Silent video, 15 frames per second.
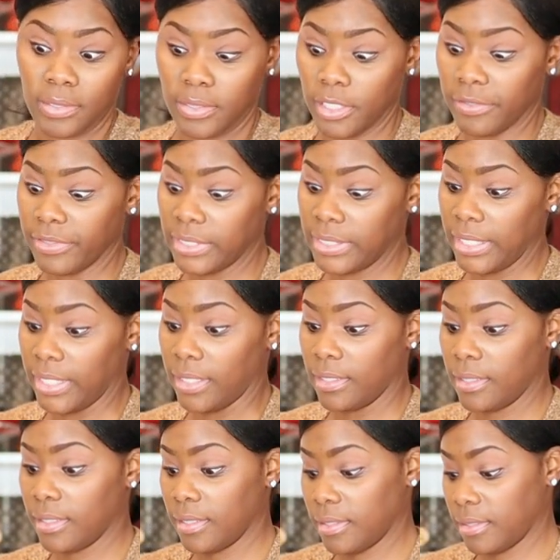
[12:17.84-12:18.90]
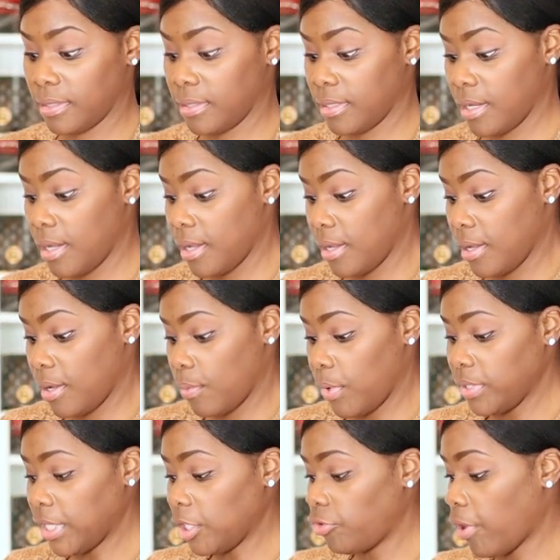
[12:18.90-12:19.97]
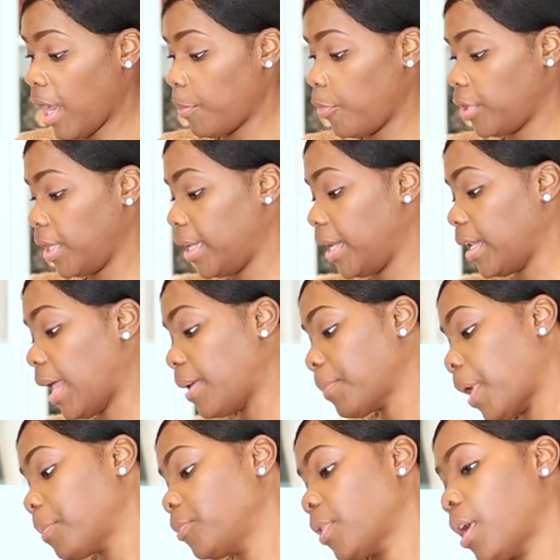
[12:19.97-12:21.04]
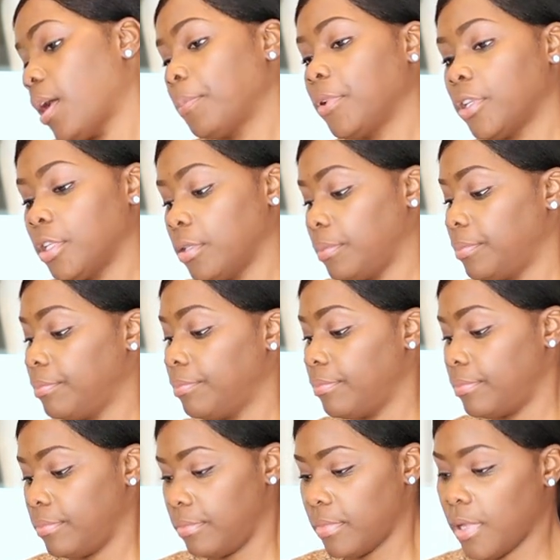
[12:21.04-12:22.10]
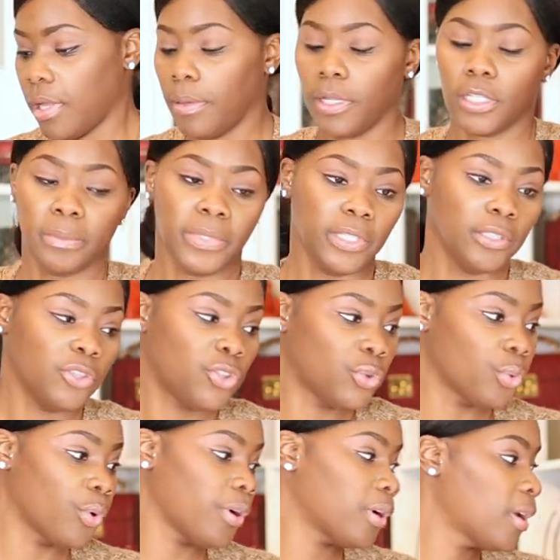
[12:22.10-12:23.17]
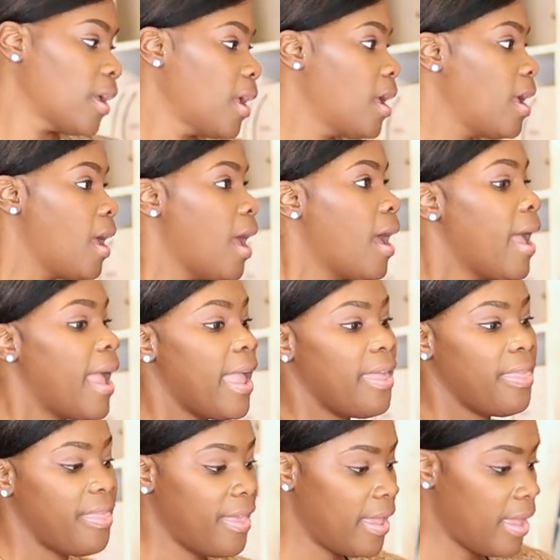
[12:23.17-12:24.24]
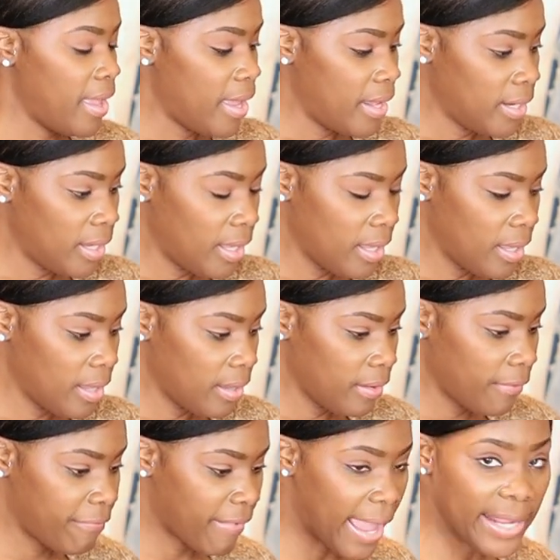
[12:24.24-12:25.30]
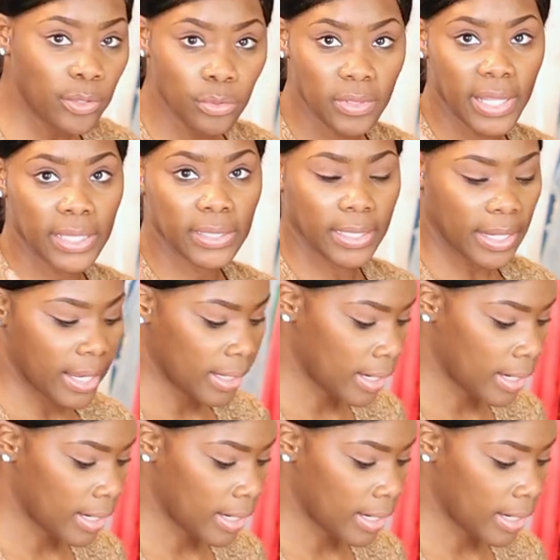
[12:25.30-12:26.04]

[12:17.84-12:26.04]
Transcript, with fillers: to the receipt. Once I try them on again, I, I'm I'm gonna I'm gonna be sure. And then the final thing that I